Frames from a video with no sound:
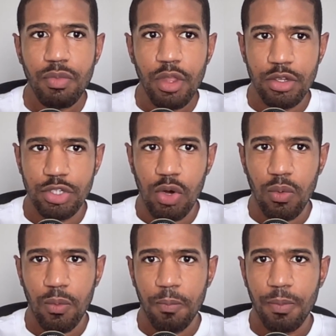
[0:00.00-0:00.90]
So,
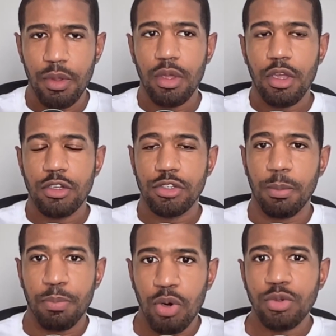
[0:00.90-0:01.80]
some
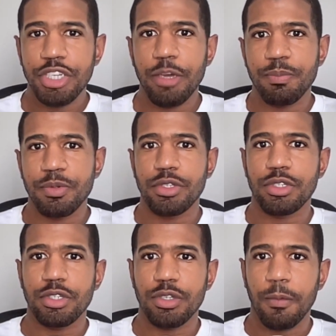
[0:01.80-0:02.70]
pro
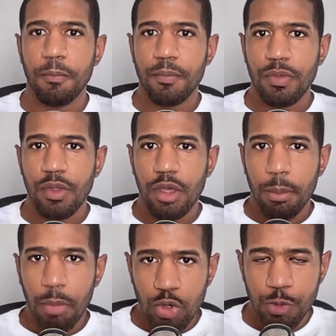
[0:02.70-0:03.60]
tips.
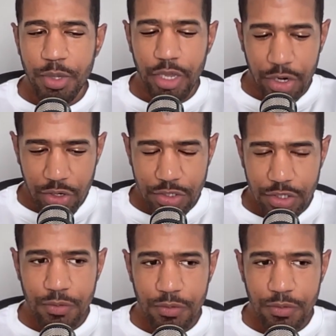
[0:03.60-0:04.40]
Most beginners